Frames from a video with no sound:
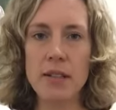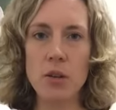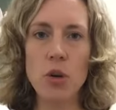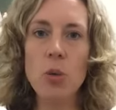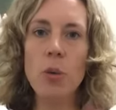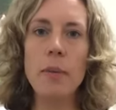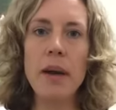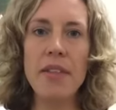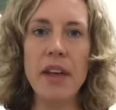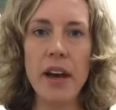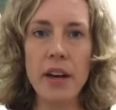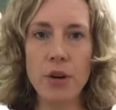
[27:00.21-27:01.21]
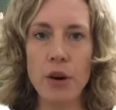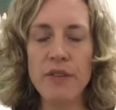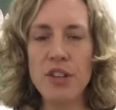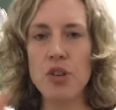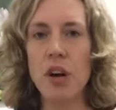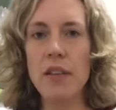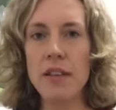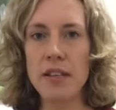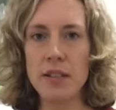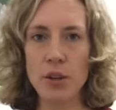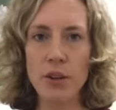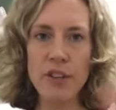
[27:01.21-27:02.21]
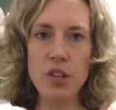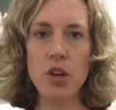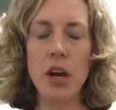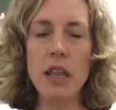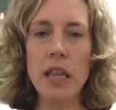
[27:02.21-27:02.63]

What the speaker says: Or what about that? Or have you tried this? Or have you tried